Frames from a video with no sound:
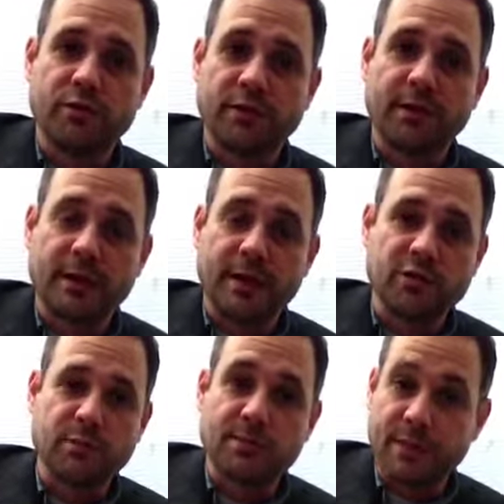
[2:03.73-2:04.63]
then
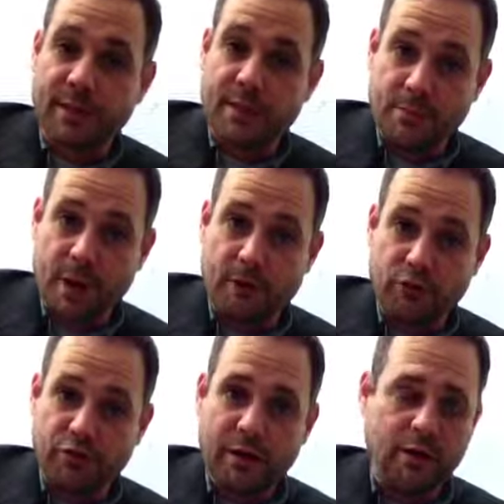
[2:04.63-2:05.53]
allows me to play a minor
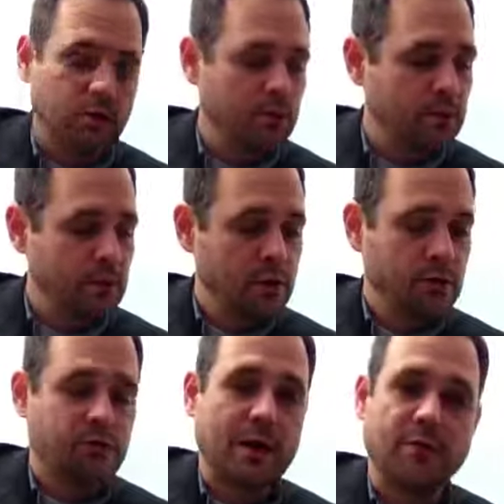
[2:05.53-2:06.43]
shell.
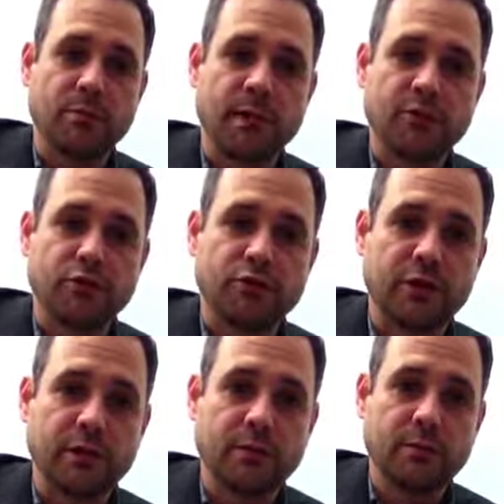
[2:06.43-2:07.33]
So I have a major
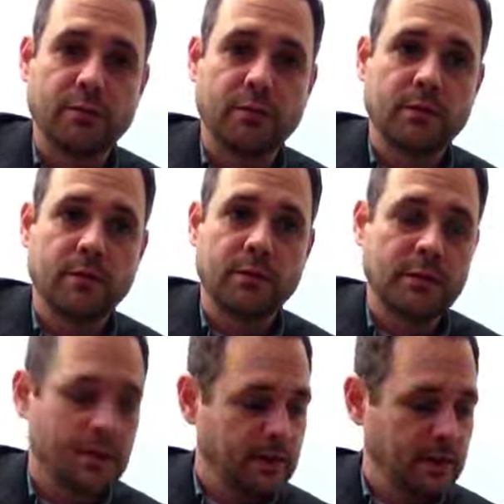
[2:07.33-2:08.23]
shell
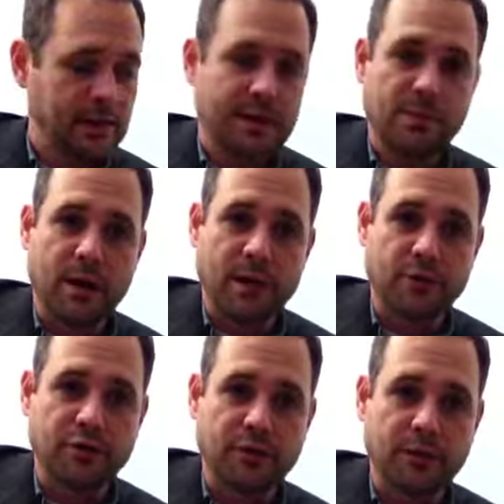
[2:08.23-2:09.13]
and a
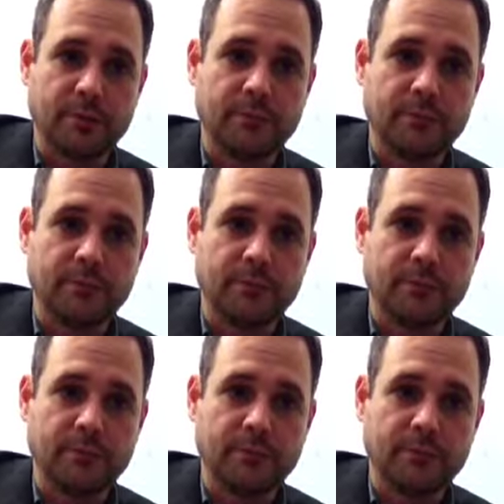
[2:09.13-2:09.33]
minor shell.